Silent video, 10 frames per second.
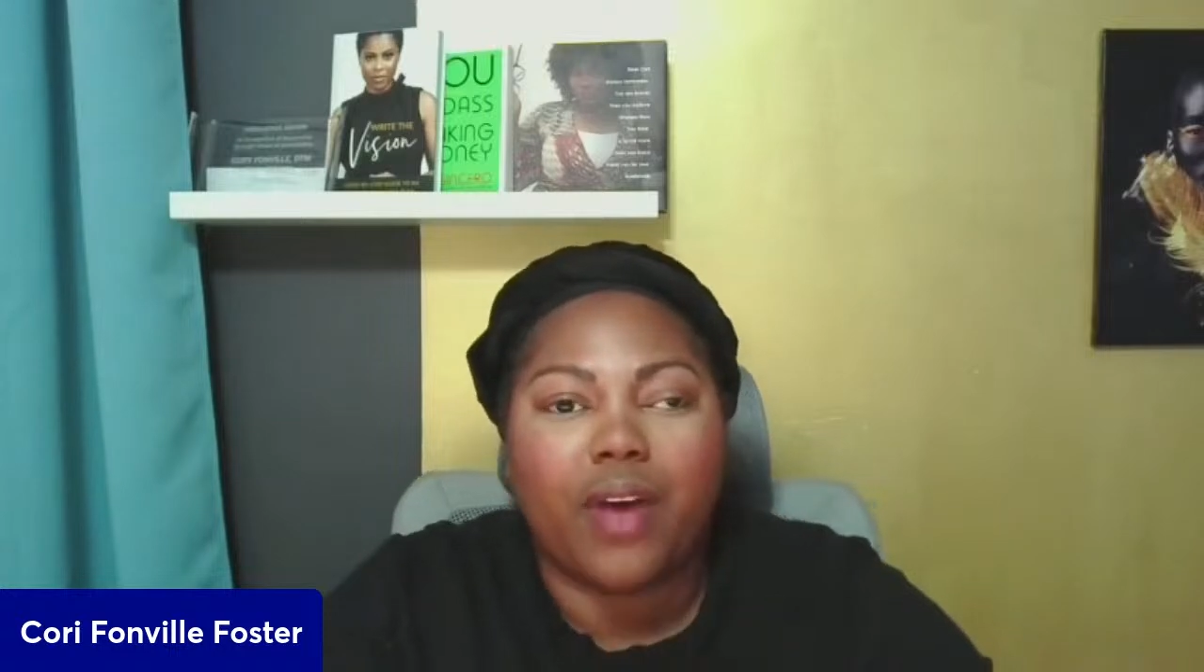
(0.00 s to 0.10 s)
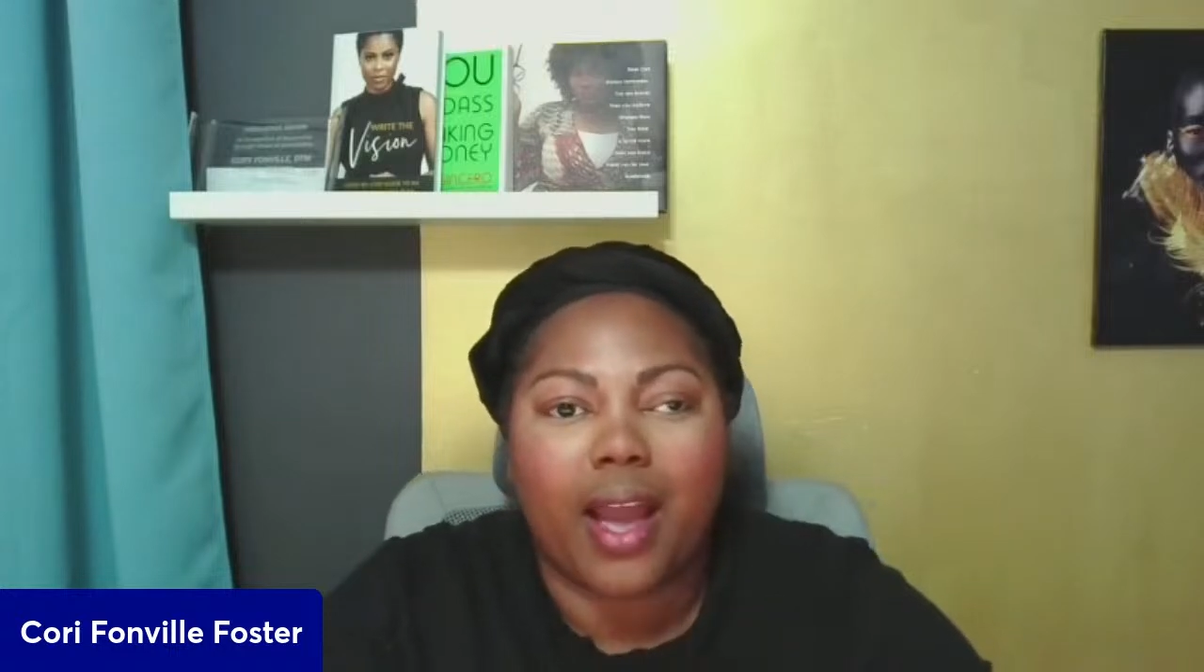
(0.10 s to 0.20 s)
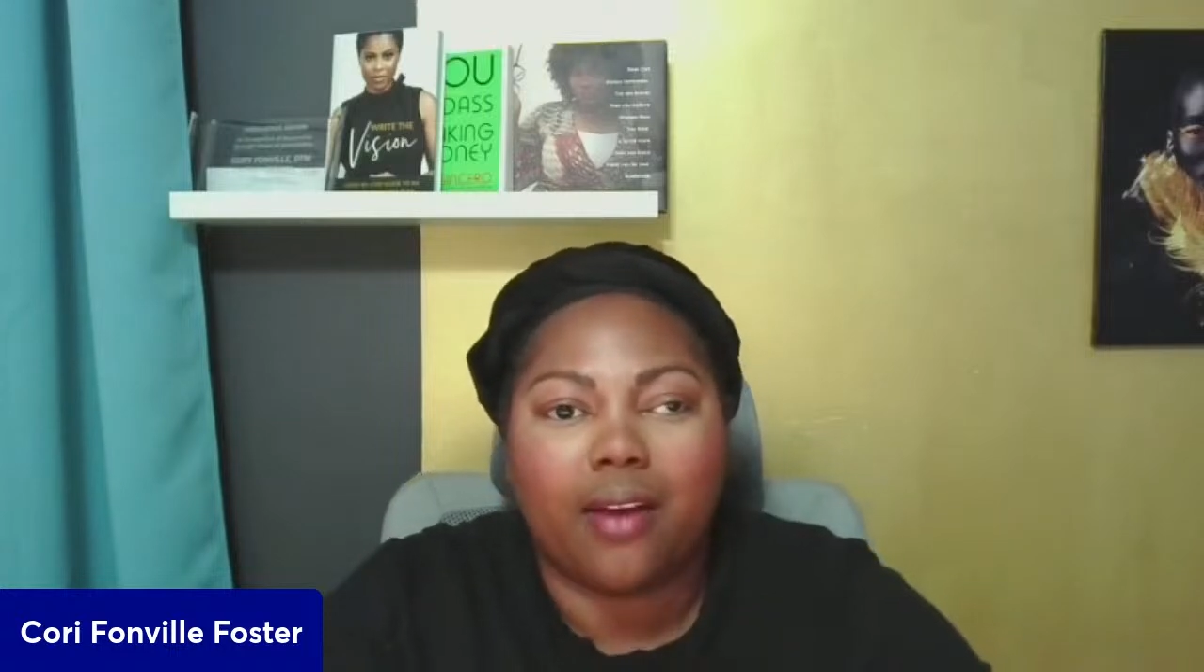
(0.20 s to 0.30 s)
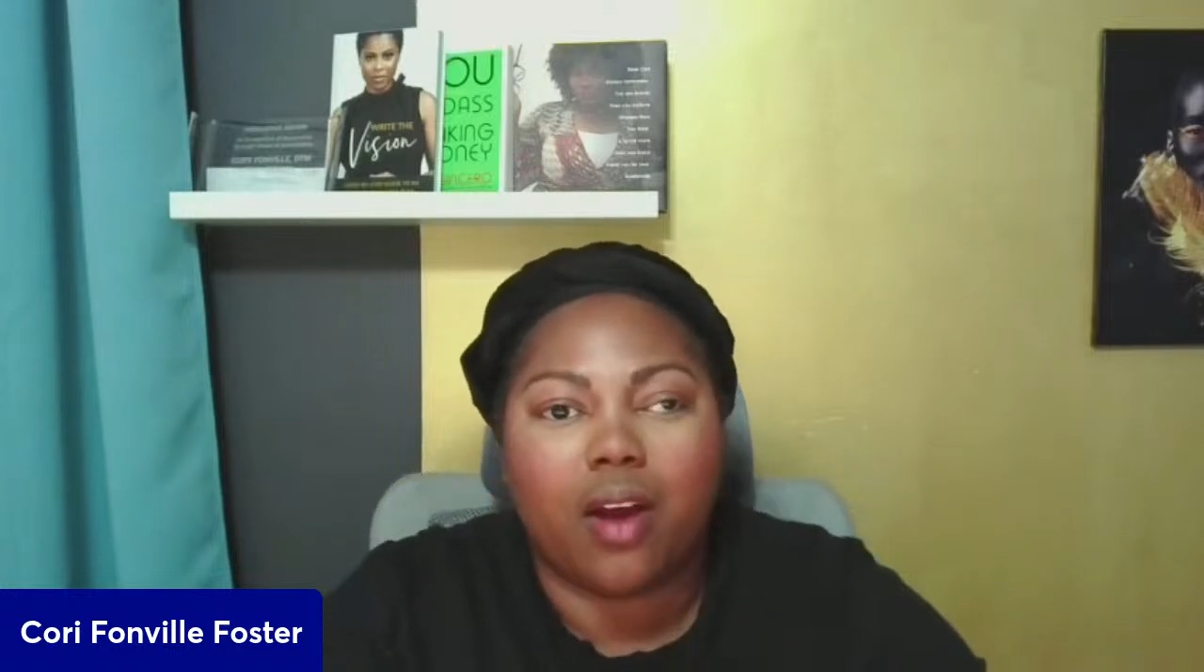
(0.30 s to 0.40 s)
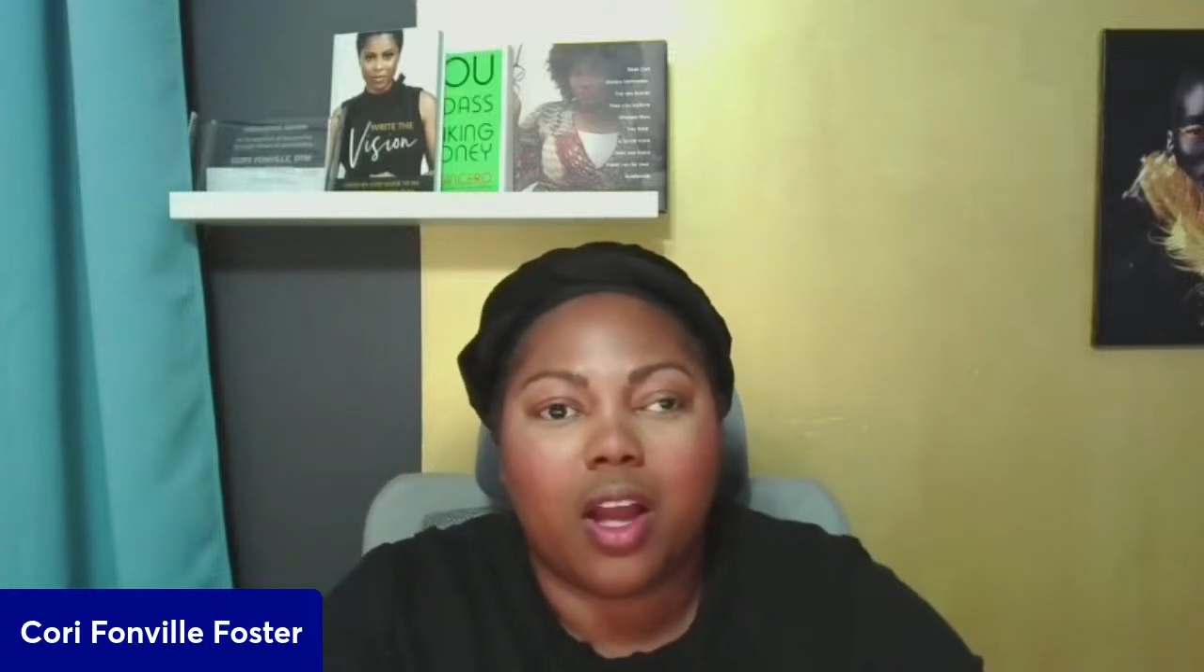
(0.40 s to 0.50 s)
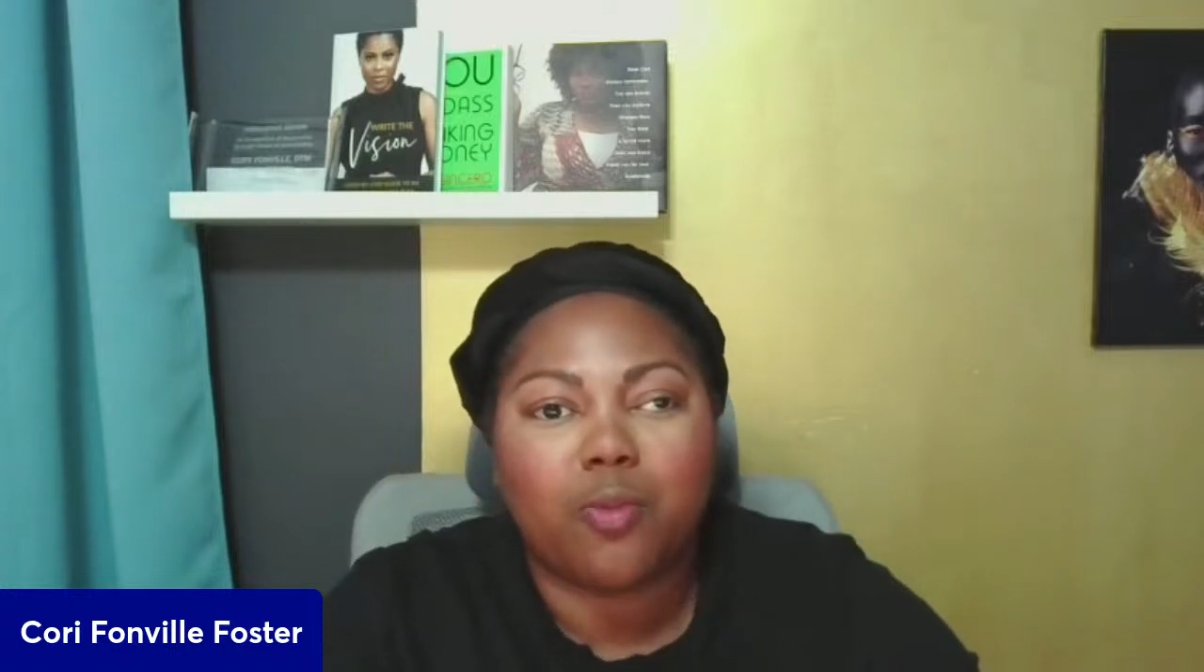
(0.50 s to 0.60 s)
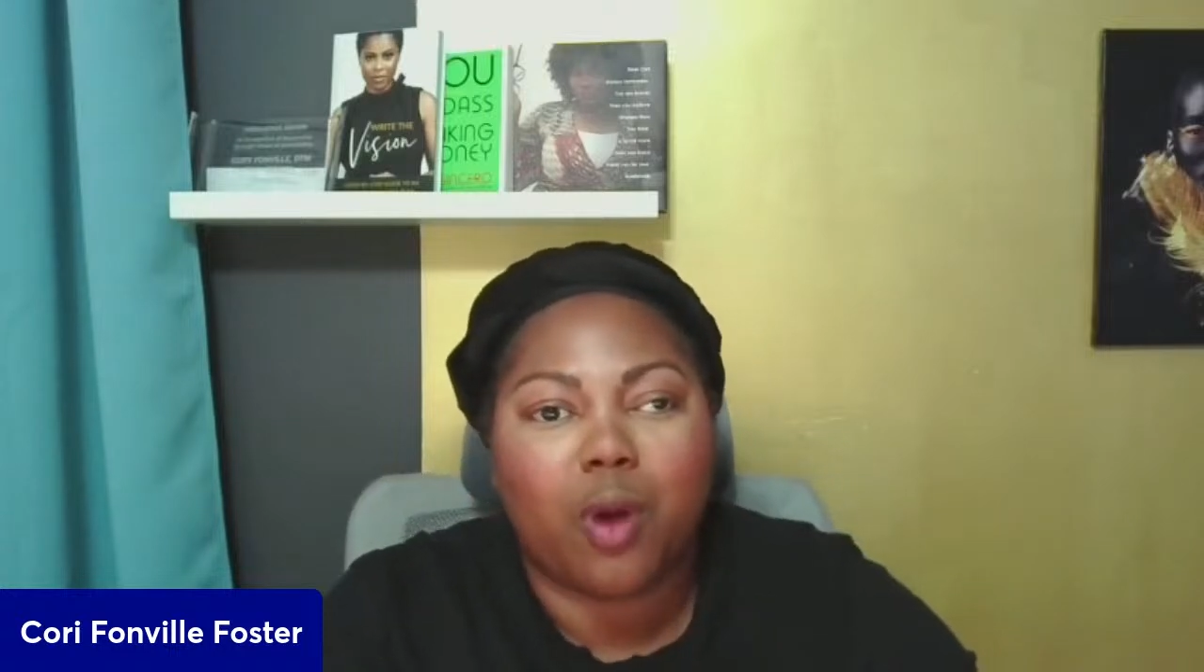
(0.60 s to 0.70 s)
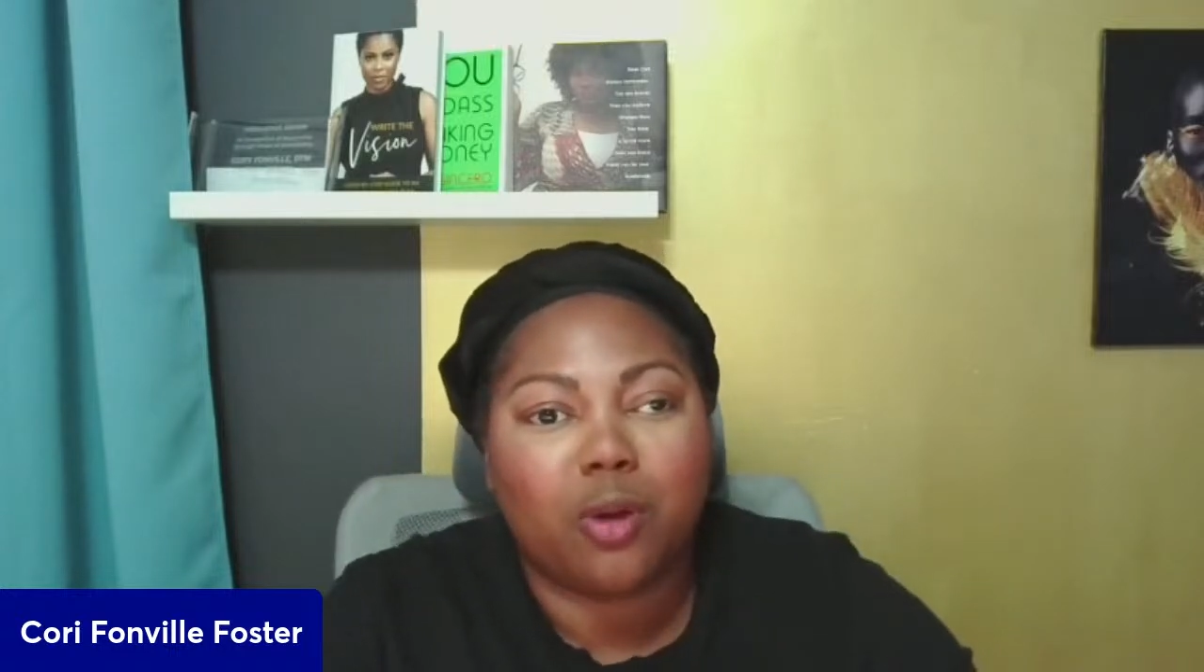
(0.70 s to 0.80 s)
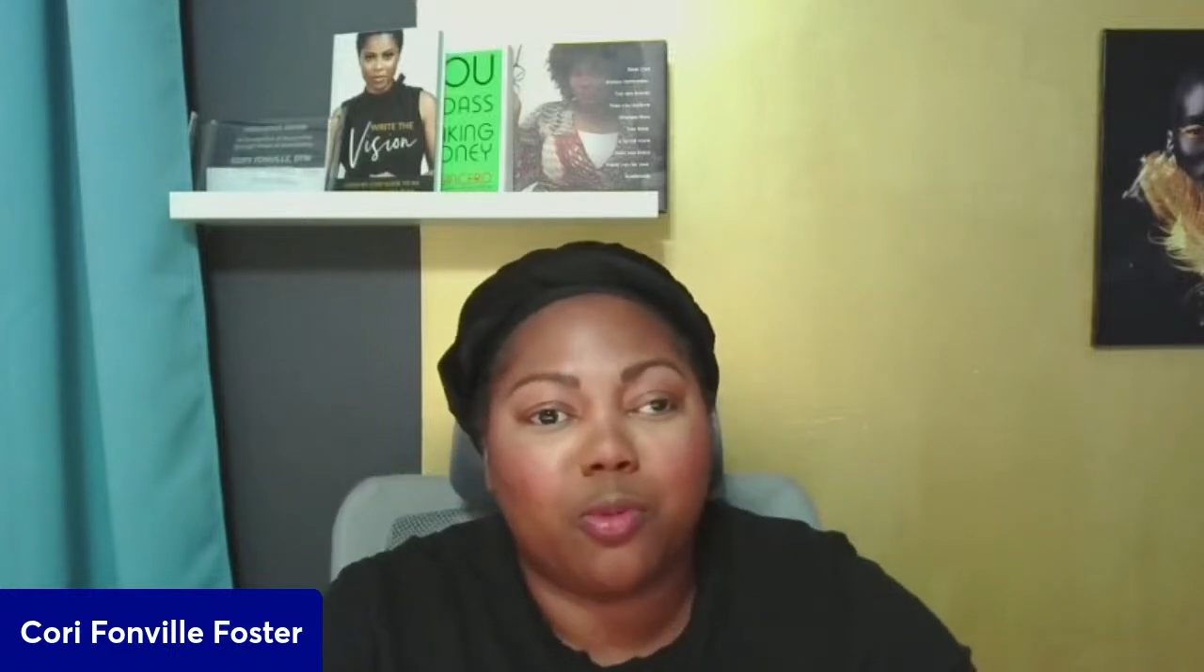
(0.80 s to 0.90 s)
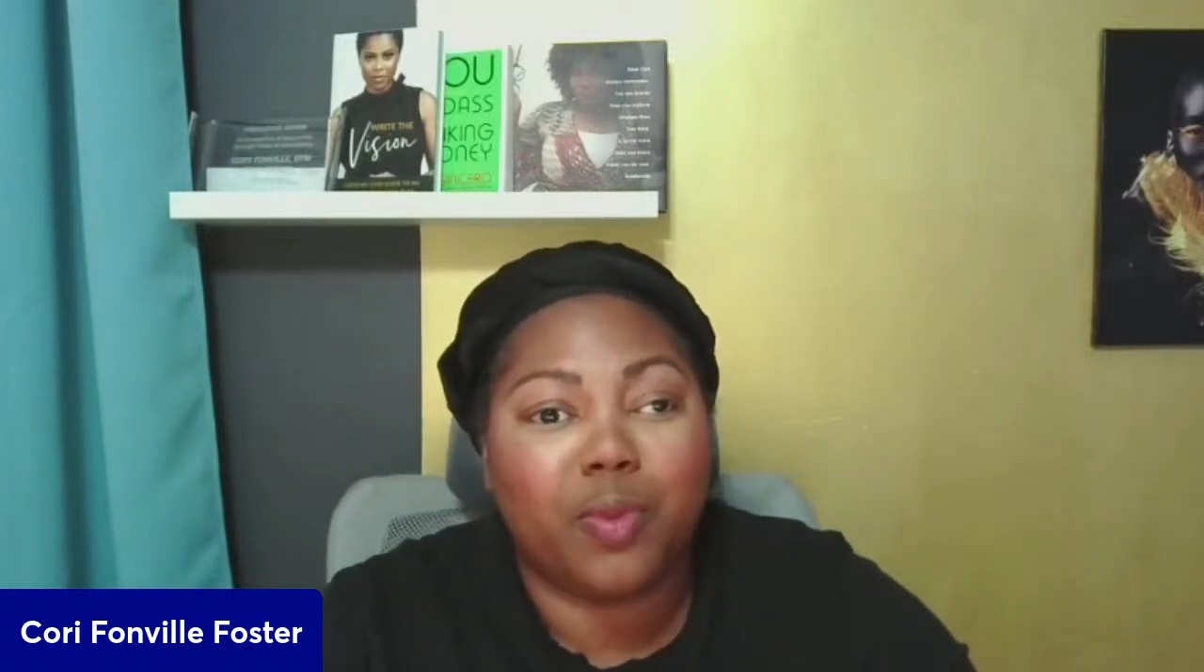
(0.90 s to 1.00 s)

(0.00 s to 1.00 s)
iRock Marketable